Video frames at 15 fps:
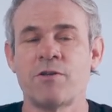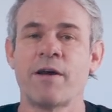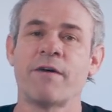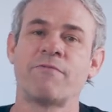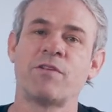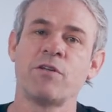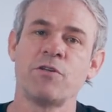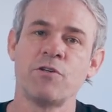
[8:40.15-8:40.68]
you
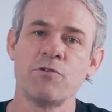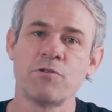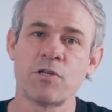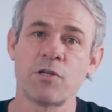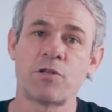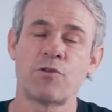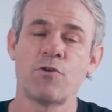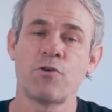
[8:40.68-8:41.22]
have to use
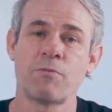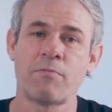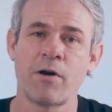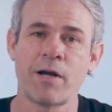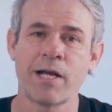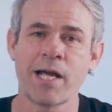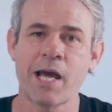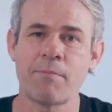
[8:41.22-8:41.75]
a third
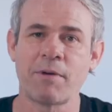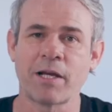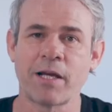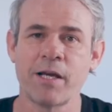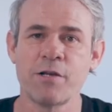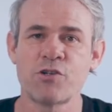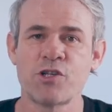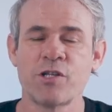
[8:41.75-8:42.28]
party
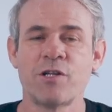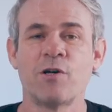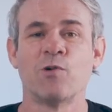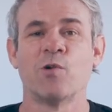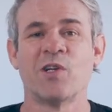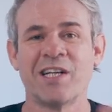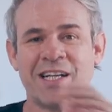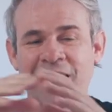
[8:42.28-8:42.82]
application in
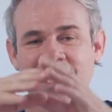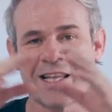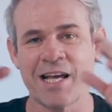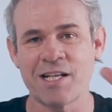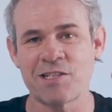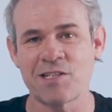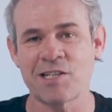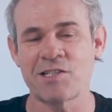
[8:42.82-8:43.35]
order to get
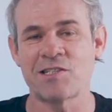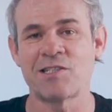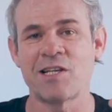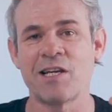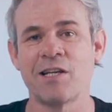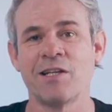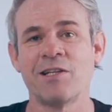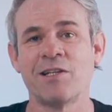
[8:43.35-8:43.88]
that
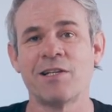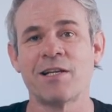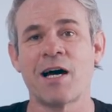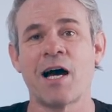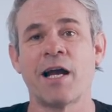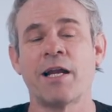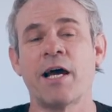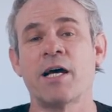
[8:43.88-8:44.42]
16:9